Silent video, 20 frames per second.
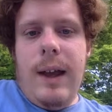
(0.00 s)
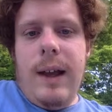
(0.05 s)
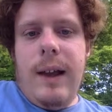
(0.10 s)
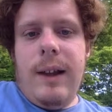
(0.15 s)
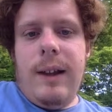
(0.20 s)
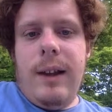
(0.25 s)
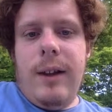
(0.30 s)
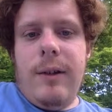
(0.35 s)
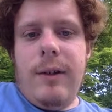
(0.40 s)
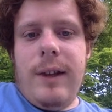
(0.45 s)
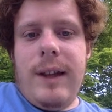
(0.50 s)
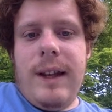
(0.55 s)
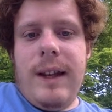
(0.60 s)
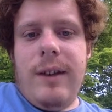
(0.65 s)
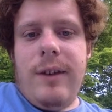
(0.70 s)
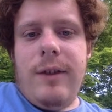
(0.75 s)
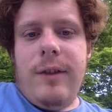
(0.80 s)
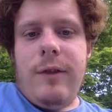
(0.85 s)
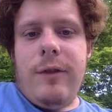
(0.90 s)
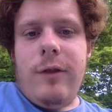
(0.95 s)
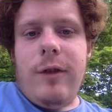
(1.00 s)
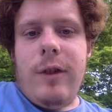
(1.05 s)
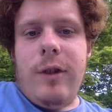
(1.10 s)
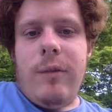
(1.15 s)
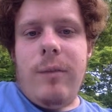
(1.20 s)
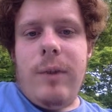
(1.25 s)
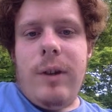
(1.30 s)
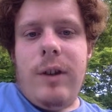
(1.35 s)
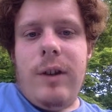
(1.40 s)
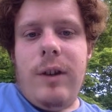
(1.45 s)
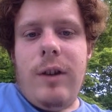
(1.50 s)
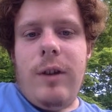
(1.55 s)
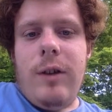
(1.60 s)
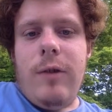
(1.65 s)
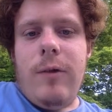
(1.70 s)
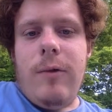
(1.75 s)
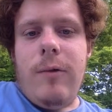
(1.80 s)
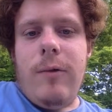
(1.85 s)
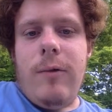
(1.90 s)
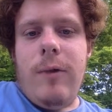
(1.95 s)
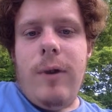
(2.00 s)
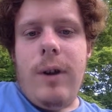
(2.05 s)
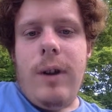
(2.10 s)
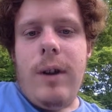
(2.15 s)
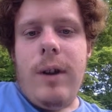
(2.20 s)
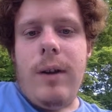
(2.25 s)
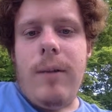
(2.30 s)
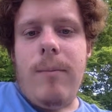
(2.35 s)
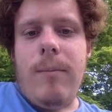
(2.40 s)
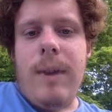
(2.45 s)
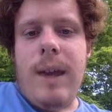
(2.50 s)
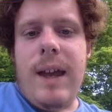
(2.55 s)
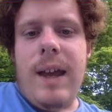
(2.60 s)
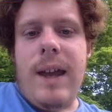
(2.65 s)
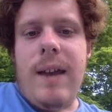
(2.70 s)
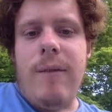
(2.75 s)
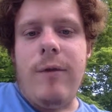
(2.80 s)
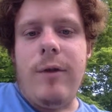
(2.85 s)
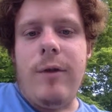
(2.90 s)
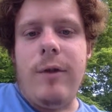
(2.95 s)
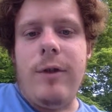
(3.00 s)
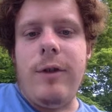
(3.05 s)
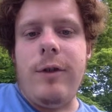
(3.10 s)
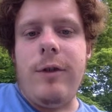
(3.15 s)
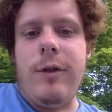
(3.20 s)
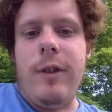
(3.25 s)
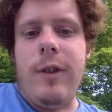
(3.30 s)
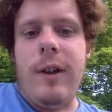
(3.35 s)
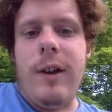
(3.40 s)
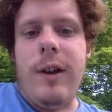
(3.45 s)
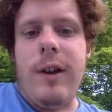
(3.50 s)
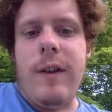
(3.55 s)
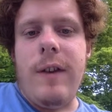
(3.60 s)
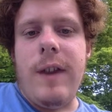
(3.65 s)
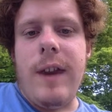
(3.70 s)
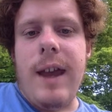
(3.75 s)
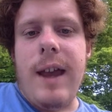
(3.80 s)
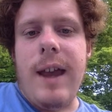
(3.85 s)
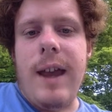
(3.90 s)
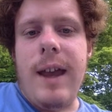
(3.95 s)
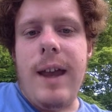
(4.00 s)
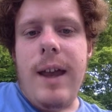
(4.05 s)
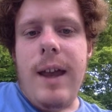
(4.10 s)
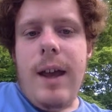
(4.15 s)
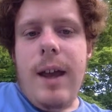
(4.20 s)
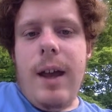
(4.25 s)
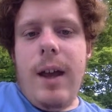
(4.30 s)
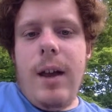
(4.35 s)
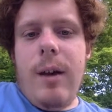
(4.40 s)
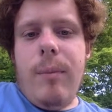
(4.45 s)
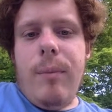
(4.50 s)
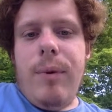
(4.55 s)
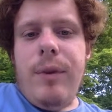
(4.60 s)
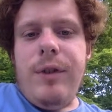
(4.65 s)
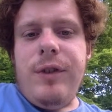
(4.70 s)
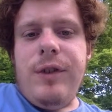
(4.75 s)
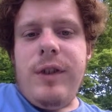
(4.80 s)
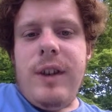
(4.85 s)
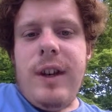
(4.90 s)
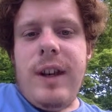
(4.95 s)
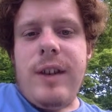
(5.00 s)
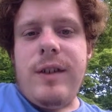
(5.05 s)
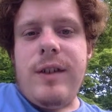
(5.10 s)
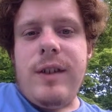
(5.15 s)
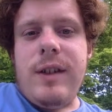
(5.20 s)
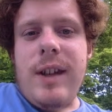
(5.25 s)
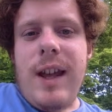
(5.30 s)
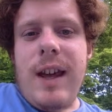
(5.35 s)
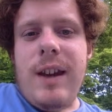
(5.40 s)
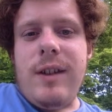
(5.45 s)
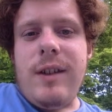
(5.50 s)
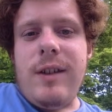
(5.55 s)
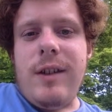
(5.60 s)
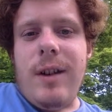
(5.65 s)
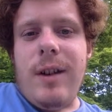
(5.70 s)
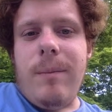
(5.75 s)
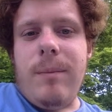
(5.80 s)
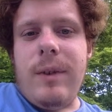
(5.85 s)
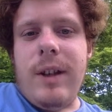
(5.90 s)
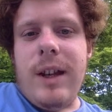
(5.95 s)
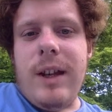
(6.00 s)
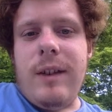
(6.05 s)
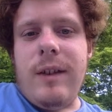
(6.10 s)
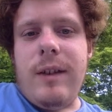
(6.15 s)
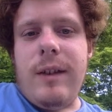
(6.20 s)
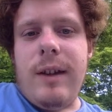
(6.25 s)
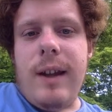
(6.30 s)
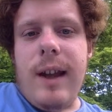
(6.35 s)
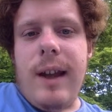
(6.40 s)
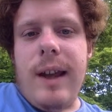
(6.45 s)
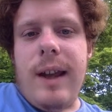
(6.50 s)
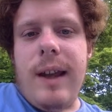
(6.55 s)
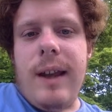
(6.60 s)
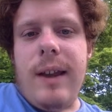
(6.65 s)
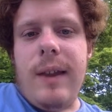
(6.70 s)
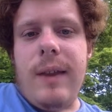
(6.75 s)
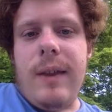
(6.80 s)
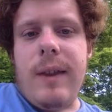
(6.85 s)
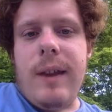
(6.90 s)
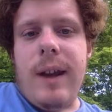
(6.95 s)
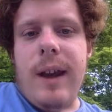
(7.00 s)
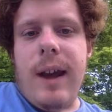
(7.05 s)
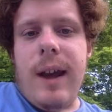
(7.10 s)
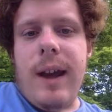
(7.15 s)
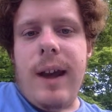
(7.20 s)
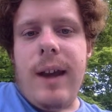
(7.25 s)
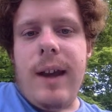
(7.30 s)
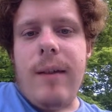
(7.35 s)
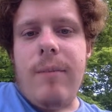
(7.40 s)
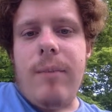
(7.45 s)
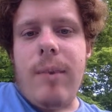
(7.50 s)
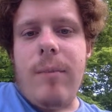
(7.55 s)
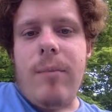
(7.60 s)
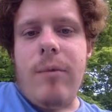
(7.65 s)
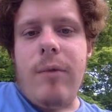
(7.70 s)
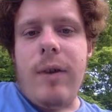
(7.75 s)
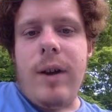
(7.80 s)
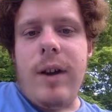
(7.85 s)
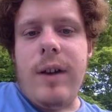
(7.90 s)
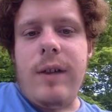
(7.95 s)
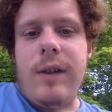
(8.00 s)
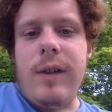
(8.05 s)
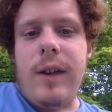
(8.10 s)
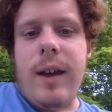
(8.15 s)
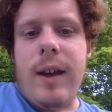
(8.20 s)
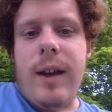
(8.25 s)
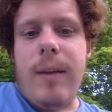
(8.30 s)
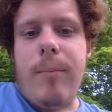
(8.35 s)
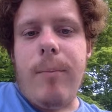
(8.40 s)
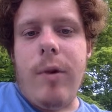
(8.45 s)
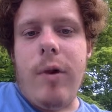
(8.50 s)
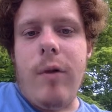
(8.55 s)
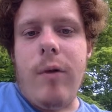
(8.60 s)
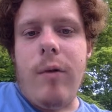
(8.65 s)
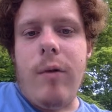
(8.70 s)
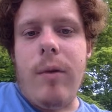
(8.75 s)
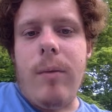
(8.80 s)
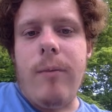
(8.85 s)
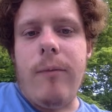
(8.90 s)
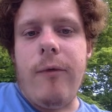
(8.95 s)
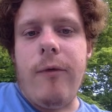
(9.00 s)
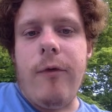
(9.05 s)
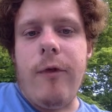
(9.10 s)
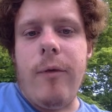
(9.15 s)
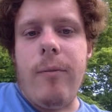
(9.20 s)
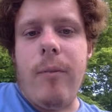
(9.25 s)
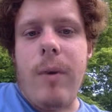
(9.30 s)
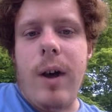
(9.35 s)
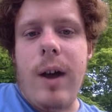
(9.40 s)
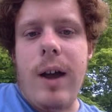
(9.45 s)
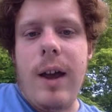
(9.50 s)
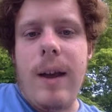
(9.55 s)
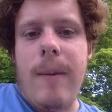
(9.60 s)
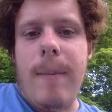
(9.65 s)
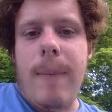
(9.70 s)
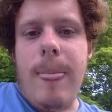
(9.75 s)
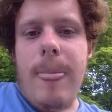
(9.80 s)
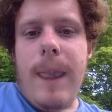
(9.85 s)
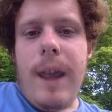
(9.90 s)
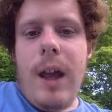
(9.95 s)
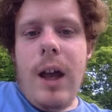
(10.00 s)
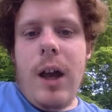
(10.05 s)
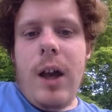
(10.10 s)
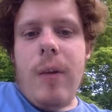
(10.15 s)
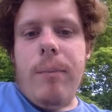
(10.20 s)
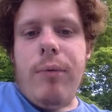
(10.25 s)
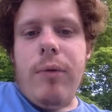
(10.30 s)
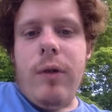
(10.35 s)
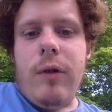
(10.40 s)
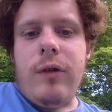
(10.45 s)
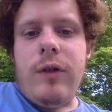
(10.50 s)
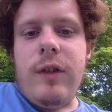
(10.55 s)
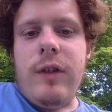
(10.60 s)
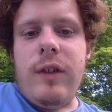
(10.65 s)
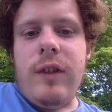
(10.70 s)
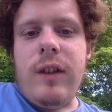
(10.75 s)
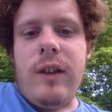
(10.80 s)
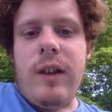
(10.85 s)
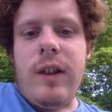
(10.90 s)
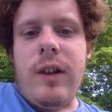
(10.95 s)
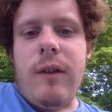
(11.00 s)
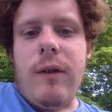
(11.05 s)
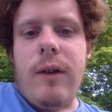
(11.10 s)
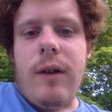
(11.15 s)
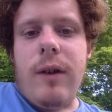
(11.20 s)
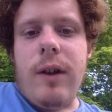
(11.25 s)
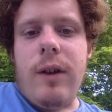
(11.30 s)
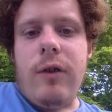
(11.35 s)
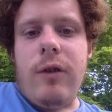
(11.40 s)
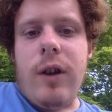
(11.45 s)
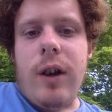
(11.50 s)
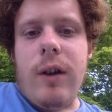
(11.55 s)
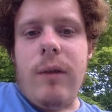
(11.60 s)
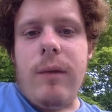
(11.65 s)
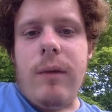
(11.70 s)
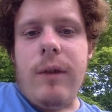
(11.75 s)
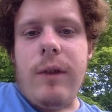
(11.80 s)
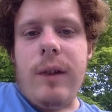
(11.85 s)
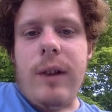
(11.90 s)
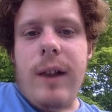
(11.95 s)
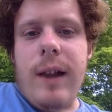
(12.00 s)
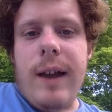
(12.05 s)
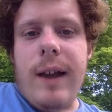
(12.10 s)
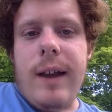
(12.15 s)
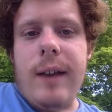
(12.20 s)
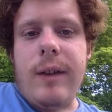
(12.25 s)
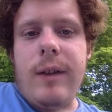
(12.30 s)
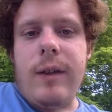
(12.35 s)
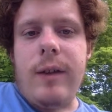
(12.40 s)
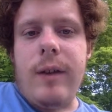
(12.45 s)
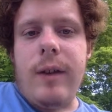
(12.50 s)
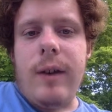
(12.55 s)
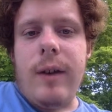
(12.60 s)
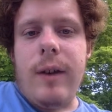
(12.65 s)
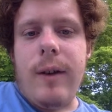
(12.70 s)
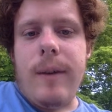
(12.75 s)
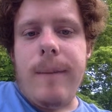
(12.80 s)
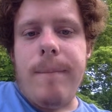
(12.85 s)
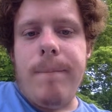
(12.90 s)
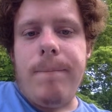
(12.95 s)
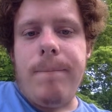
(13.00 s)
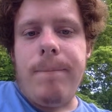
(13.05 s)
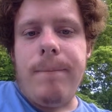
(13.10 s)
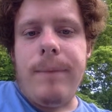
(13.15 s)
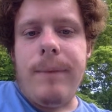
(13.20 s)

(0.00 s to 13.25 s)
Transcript: Hello, ladies and gentlemen. You may have noticed earlier that I posted a status update saying that I had memorized a poem for my Approaches to Literary Genres class. And